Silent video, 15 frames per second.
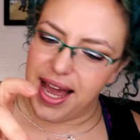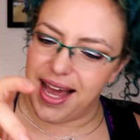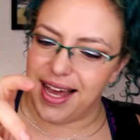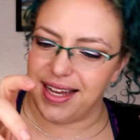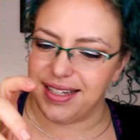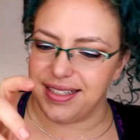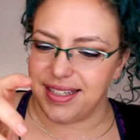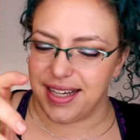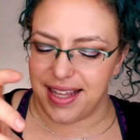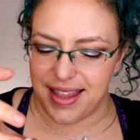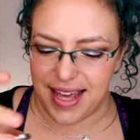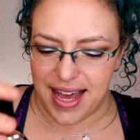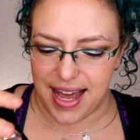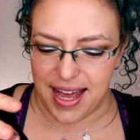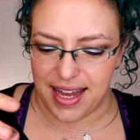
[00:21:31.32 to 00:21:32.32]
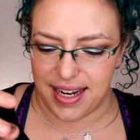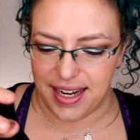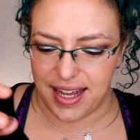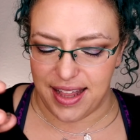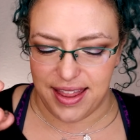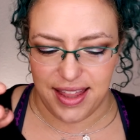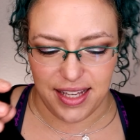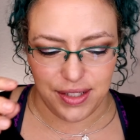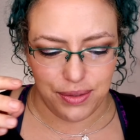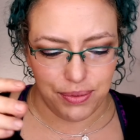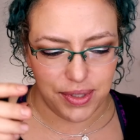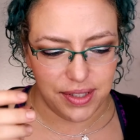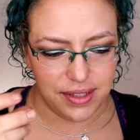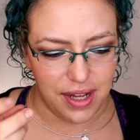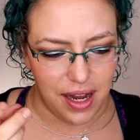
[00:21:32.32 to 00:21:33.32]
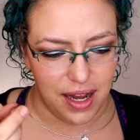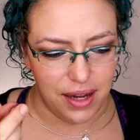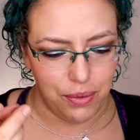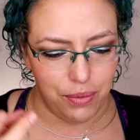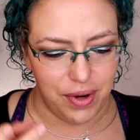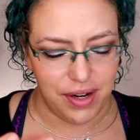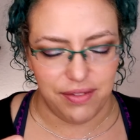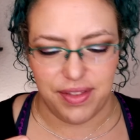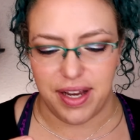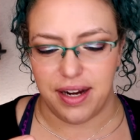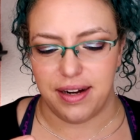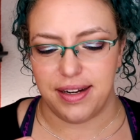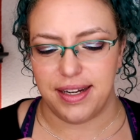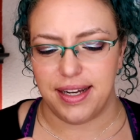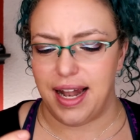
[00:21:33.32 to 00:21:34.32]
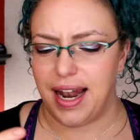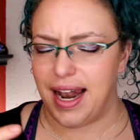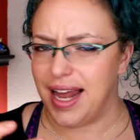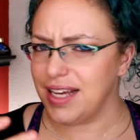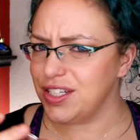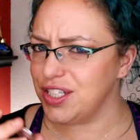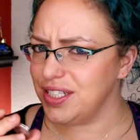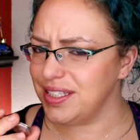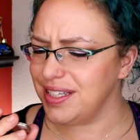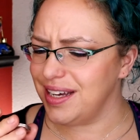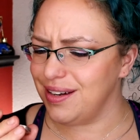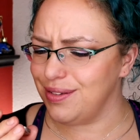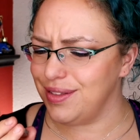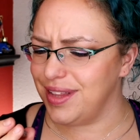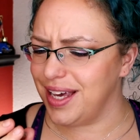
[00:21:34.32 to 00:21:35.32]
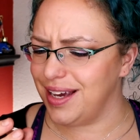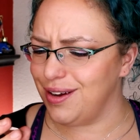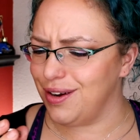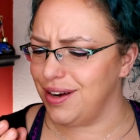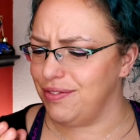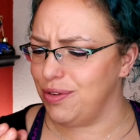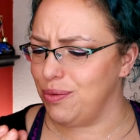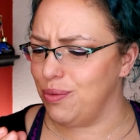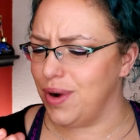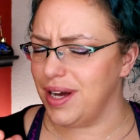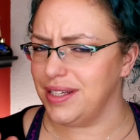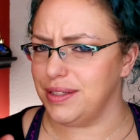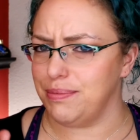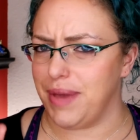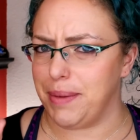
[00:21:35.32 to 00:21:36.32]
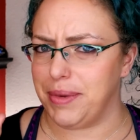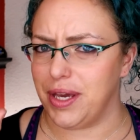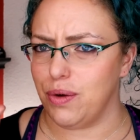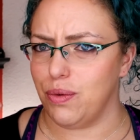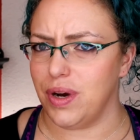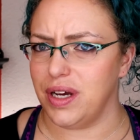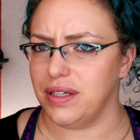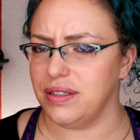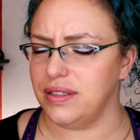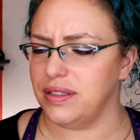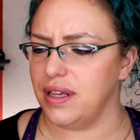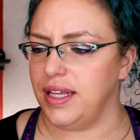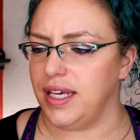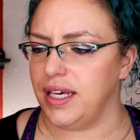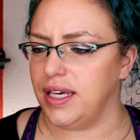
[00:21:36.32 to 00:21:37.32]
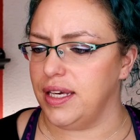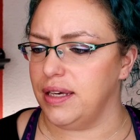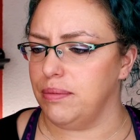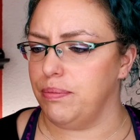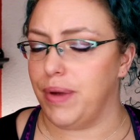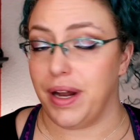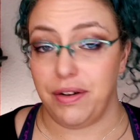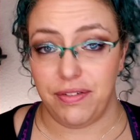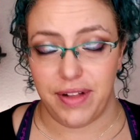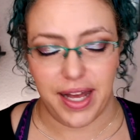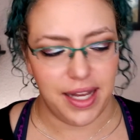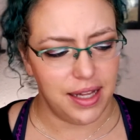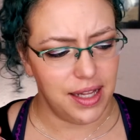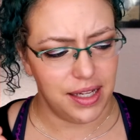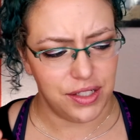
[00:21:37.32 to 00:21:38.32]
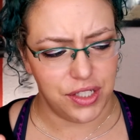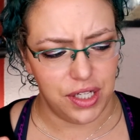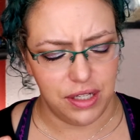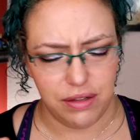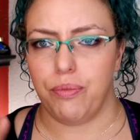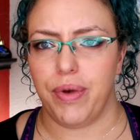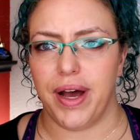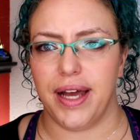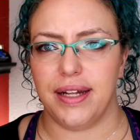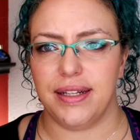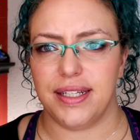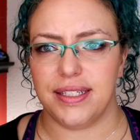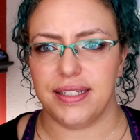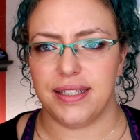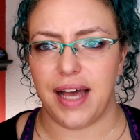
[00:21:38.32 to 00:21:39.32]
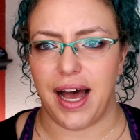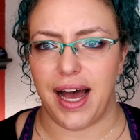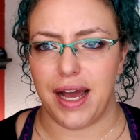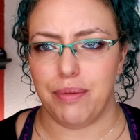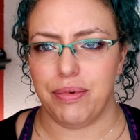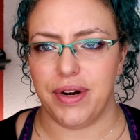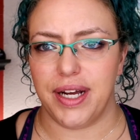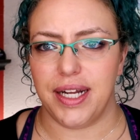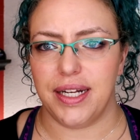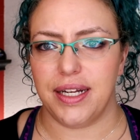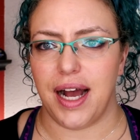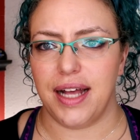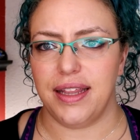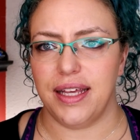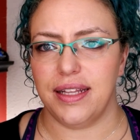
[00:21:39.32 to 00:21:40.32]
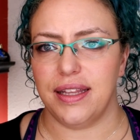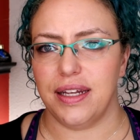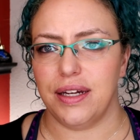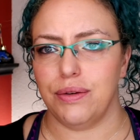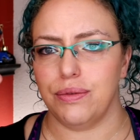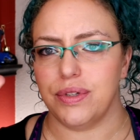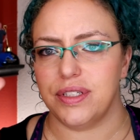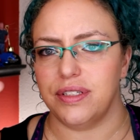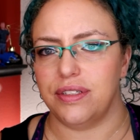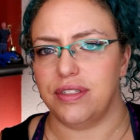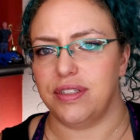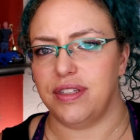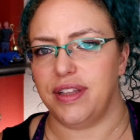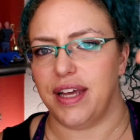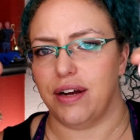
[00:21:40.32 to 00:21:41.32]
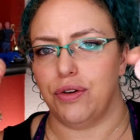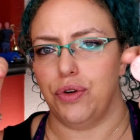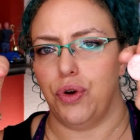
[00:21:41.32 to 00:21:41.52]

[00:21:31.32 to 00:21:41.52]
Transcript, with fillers: and then this was not one of their collections, I don't think, or if it was, maybe it was the Butterfly Collection, but this is hybrid. I think that it was their